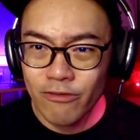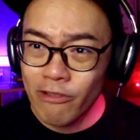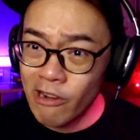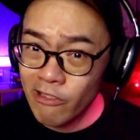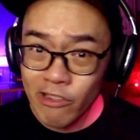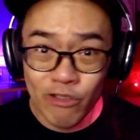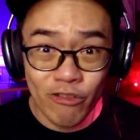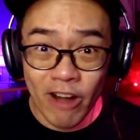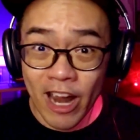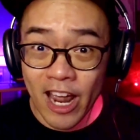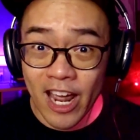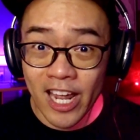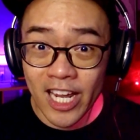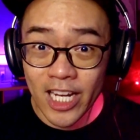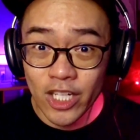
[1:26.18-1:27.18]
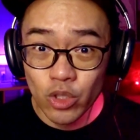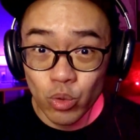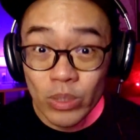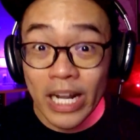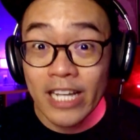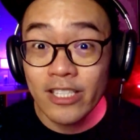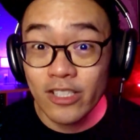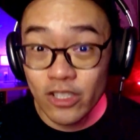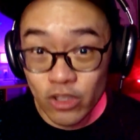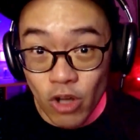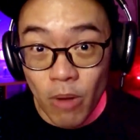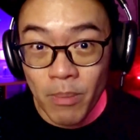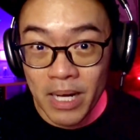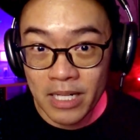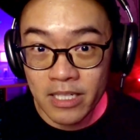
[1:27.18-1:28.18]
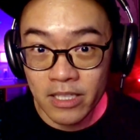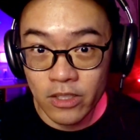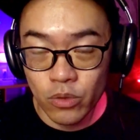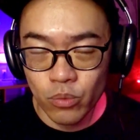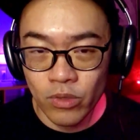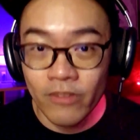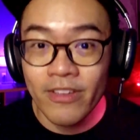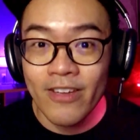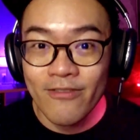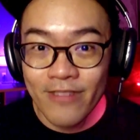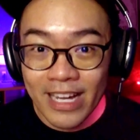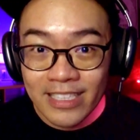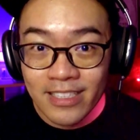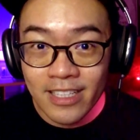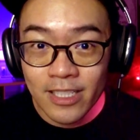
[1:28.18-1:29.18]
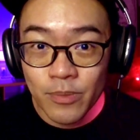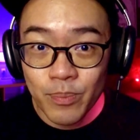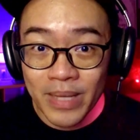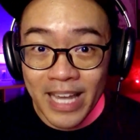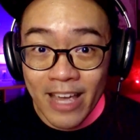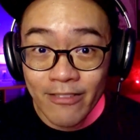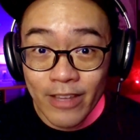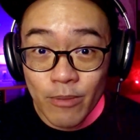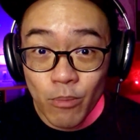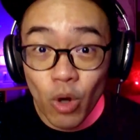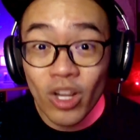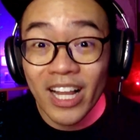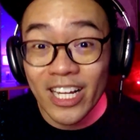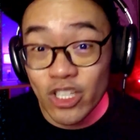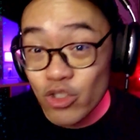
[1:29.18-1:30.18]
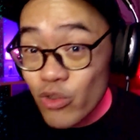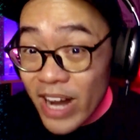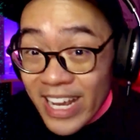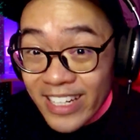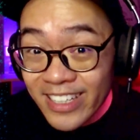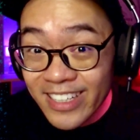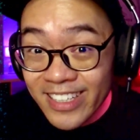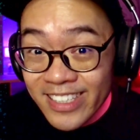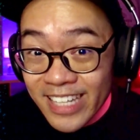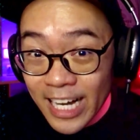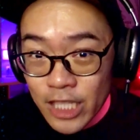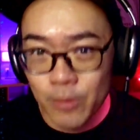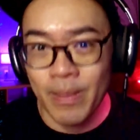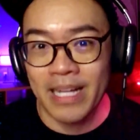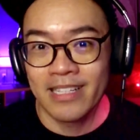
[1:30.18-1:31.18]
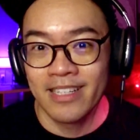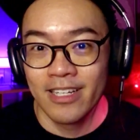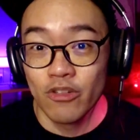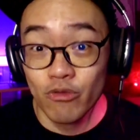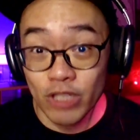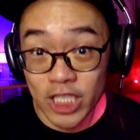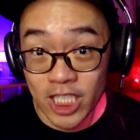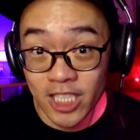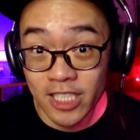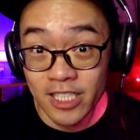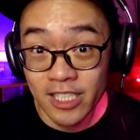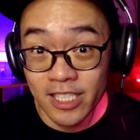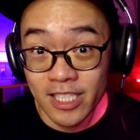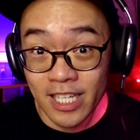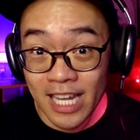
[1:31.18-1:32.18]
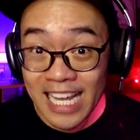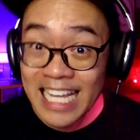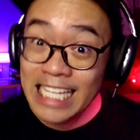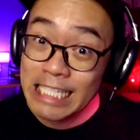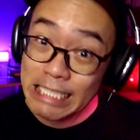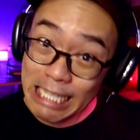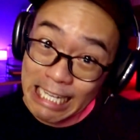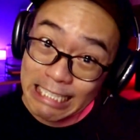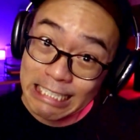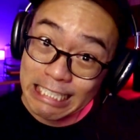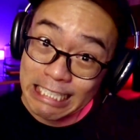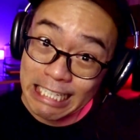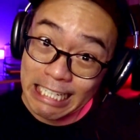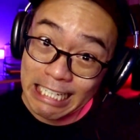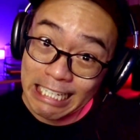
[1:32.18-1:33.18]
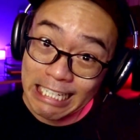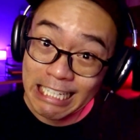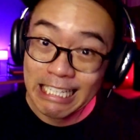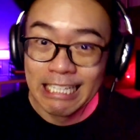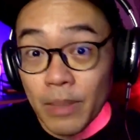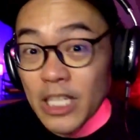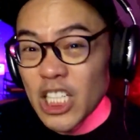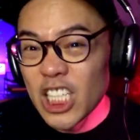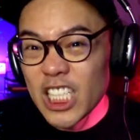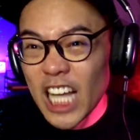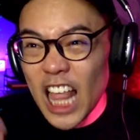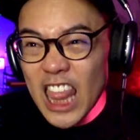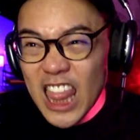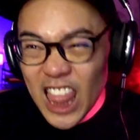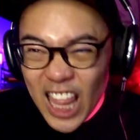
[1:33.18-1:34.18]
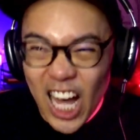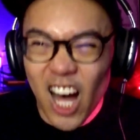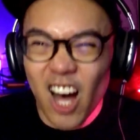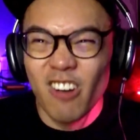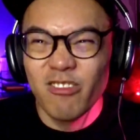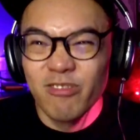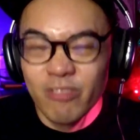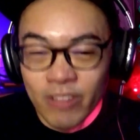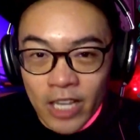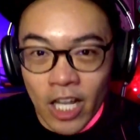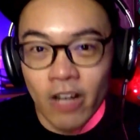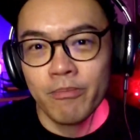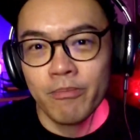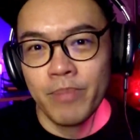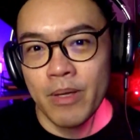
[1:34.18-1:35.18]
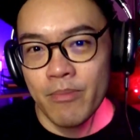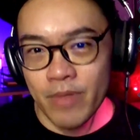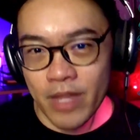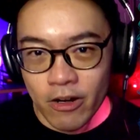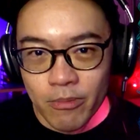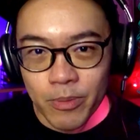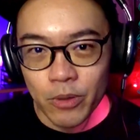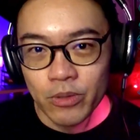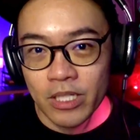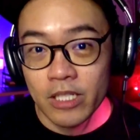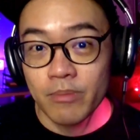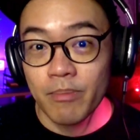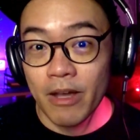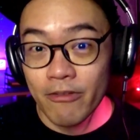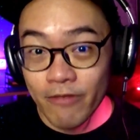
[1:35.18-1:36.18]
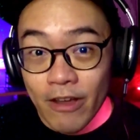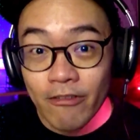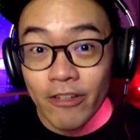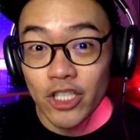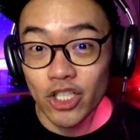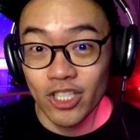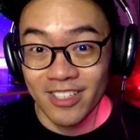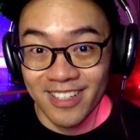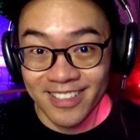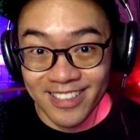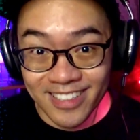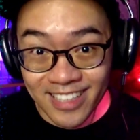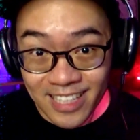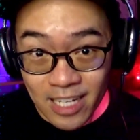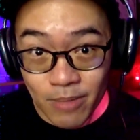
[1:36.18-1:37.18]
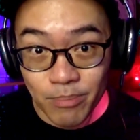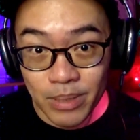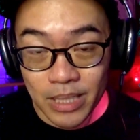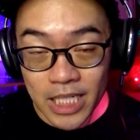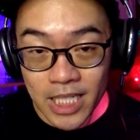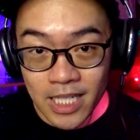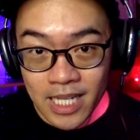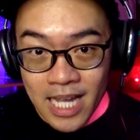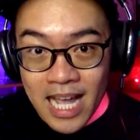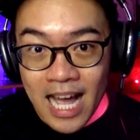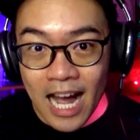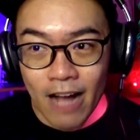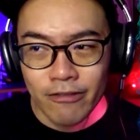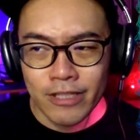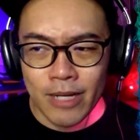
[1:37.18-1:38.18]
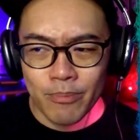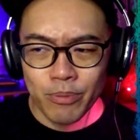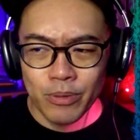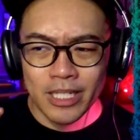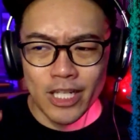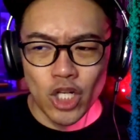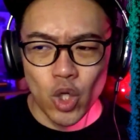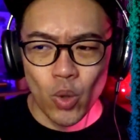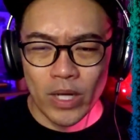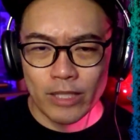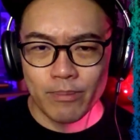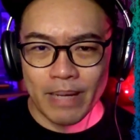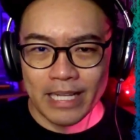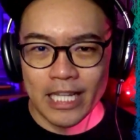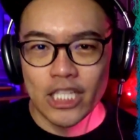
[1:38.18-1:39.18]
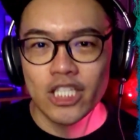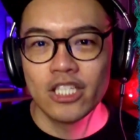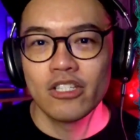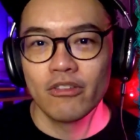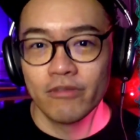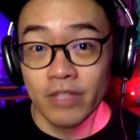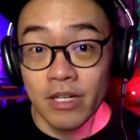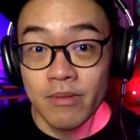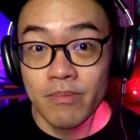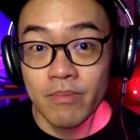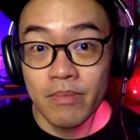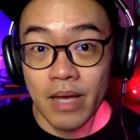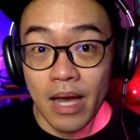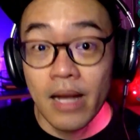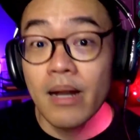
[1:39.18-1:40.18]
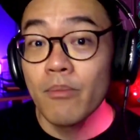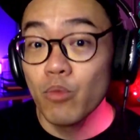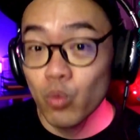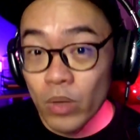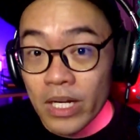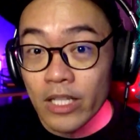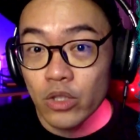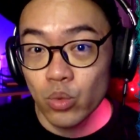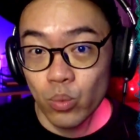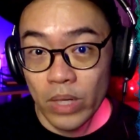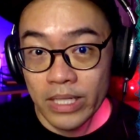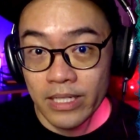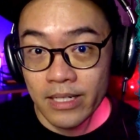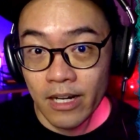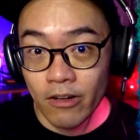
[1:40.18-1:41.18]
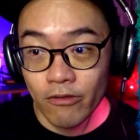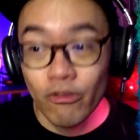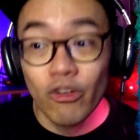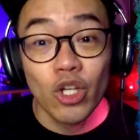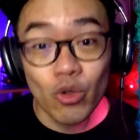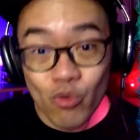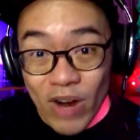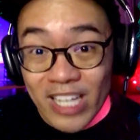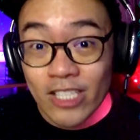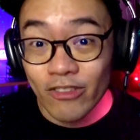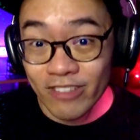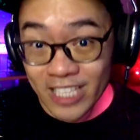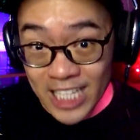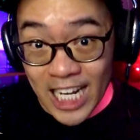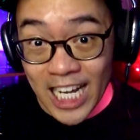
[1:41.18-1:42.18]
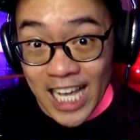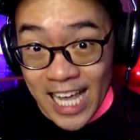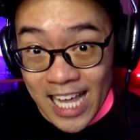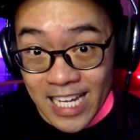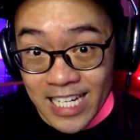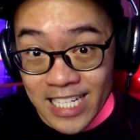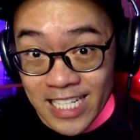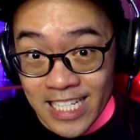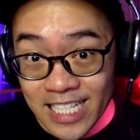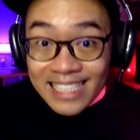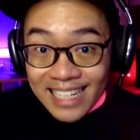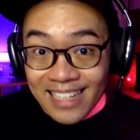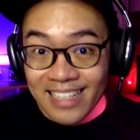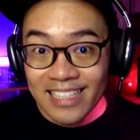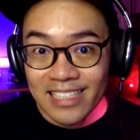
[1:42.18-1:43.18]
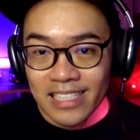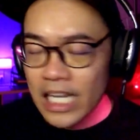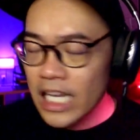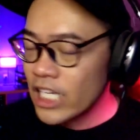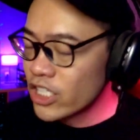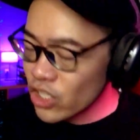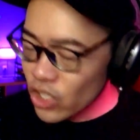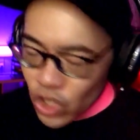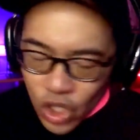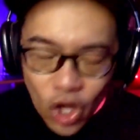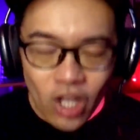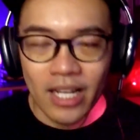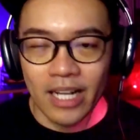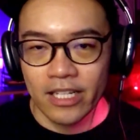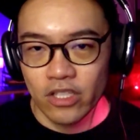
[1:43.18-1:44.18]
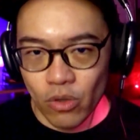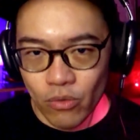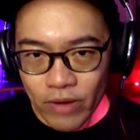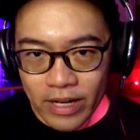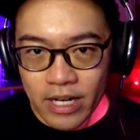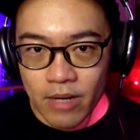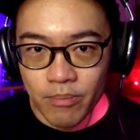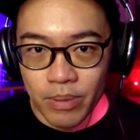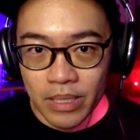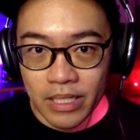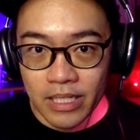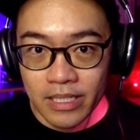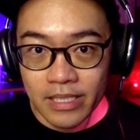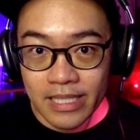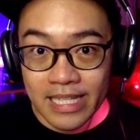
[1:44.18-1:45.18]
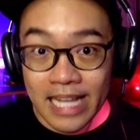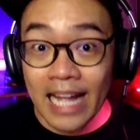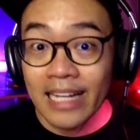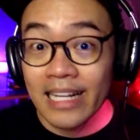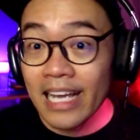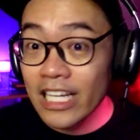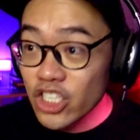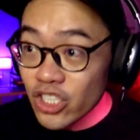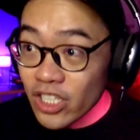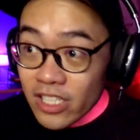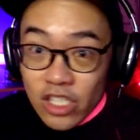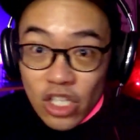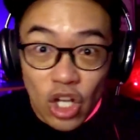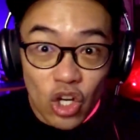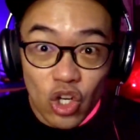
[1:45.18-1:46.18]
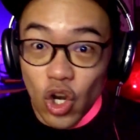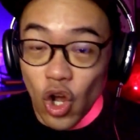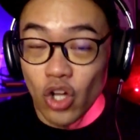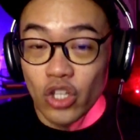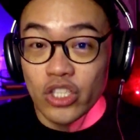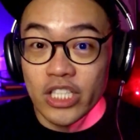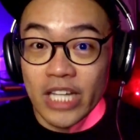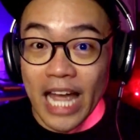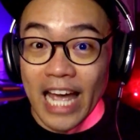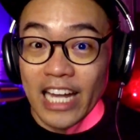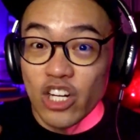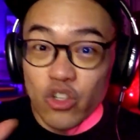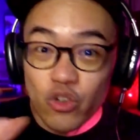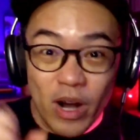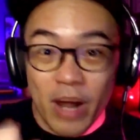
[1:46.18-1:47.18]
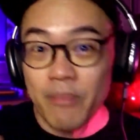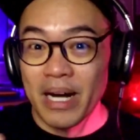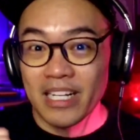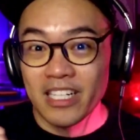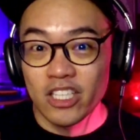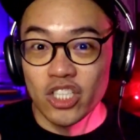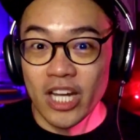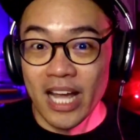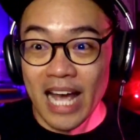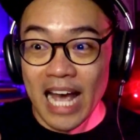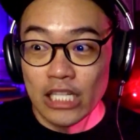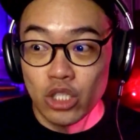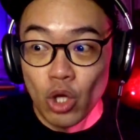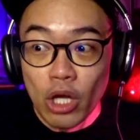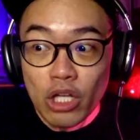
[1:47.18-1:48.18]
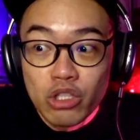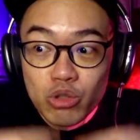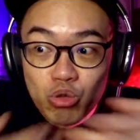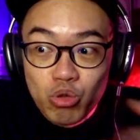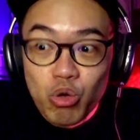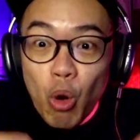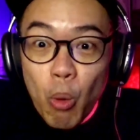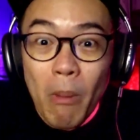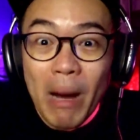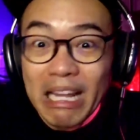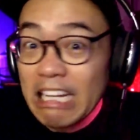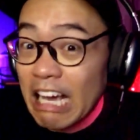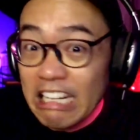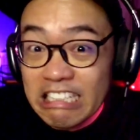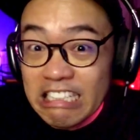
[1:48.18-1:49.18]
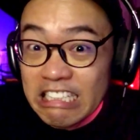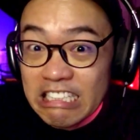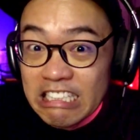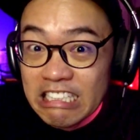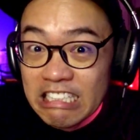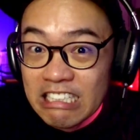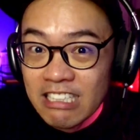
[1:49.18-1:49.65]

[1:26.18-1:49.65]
is very rare in today's stock market, with investors behaving more like traders expecting returns yesterday. As much as I love Beam Therapeutics, my favorite gene editing company, I've set pretty low expectations of them and I'm willing to wait it out for the rest of the decade. Science is not like software companies that can just launch and grab market share as long as you throw money at it.